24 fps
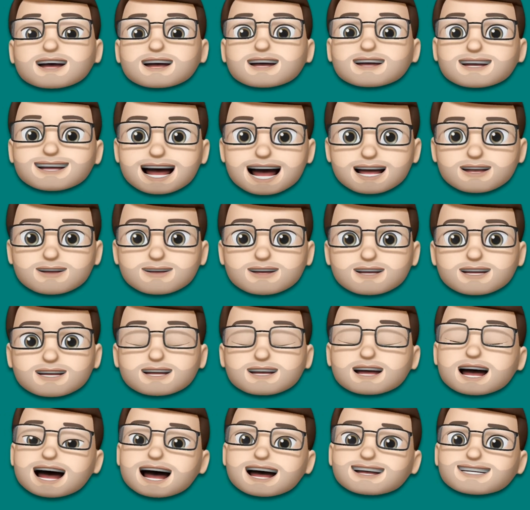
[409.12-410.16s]
Now,
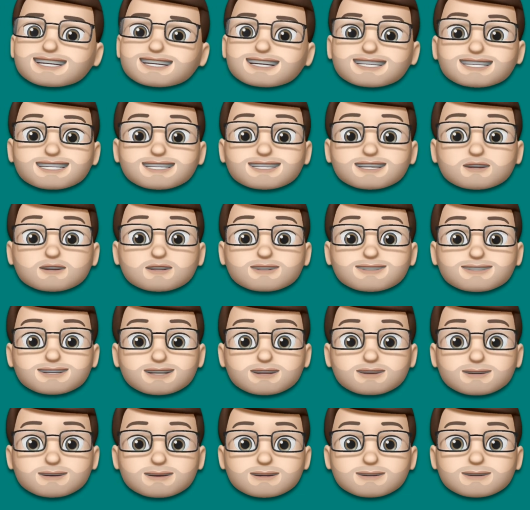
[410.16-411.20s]
as I scroll
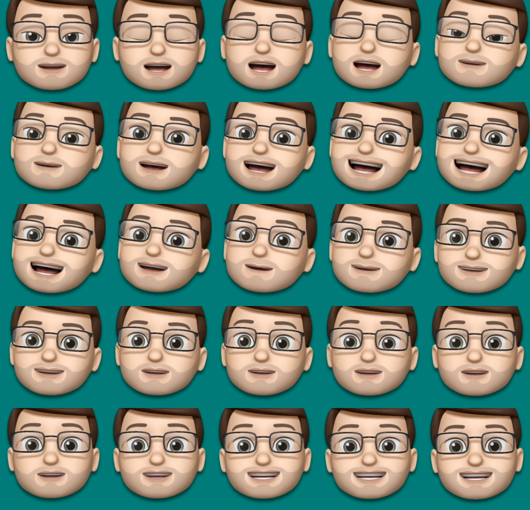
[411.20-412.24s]
through, I'm happy that
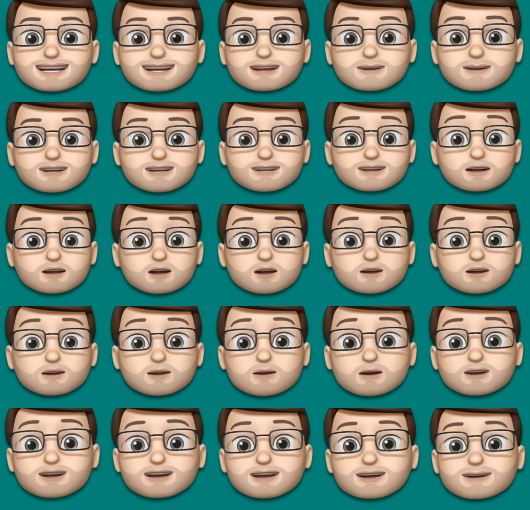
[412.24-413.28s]
those clips are in a good
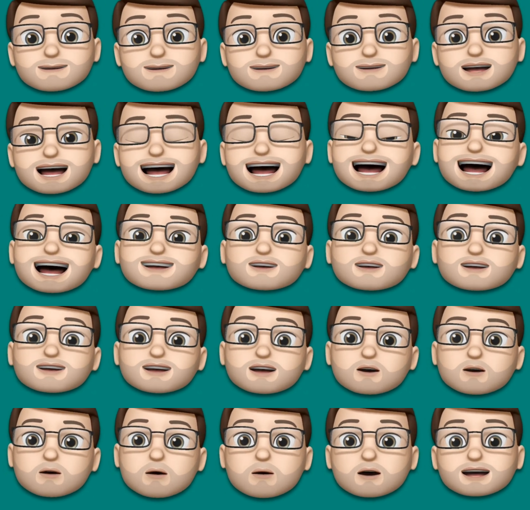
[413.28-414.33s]
order, and that they're
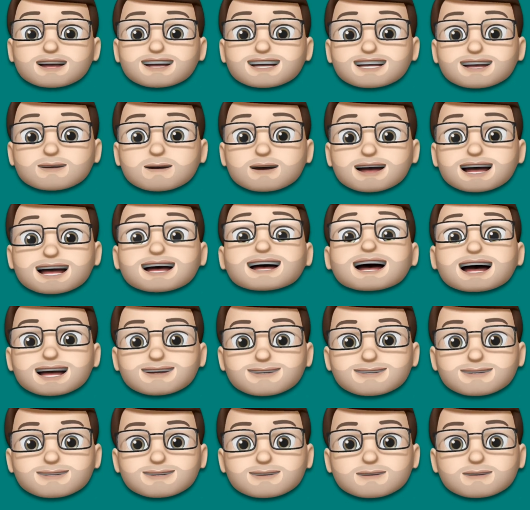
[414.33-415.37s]
all a similar
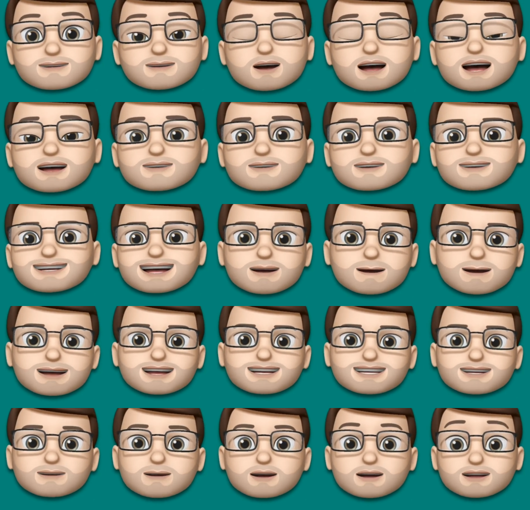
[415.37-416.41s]
length. I think that makes
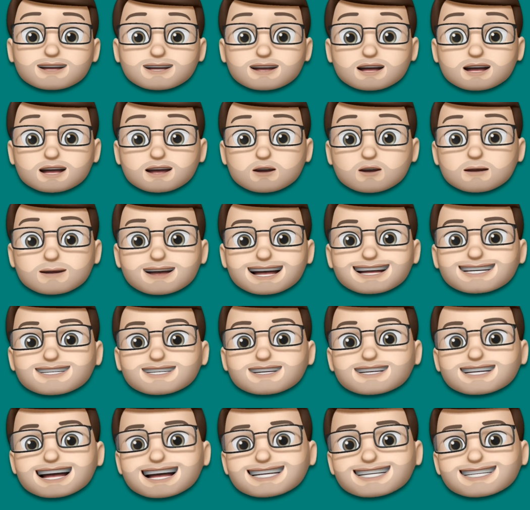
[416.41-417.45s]
the postcard look better in
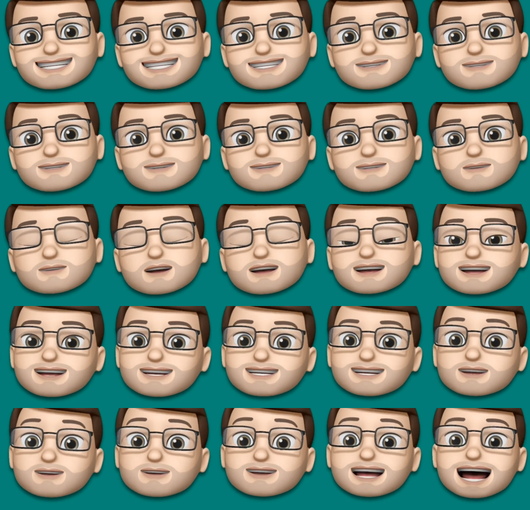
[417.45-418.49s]
the end.
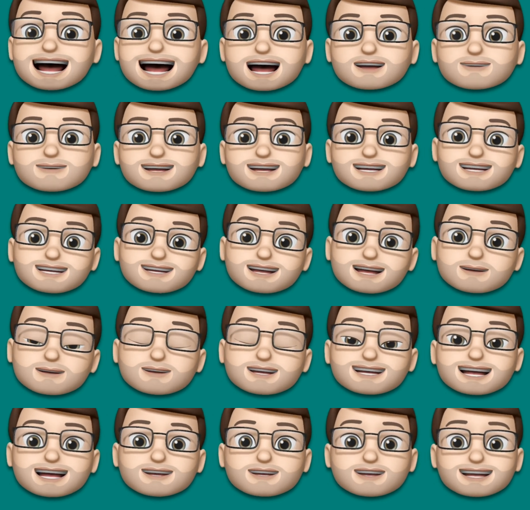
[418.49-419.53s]
So now it's time to
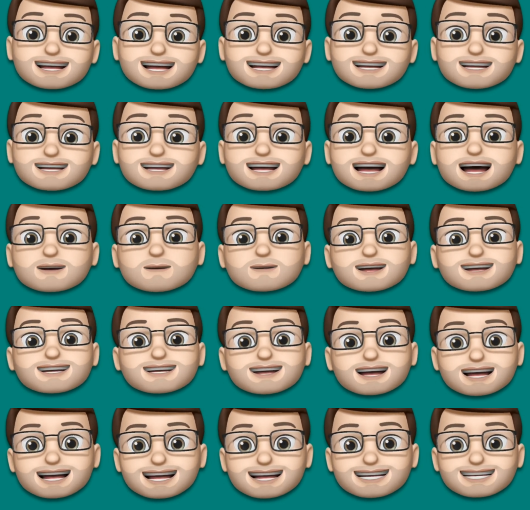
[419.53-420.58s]
navigate to the image
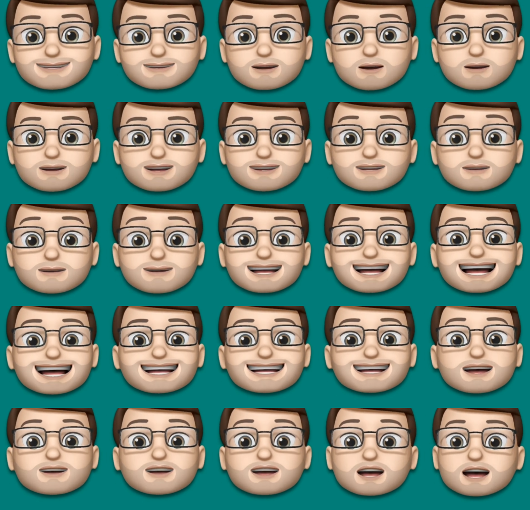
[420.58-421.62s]
I exported from Keynote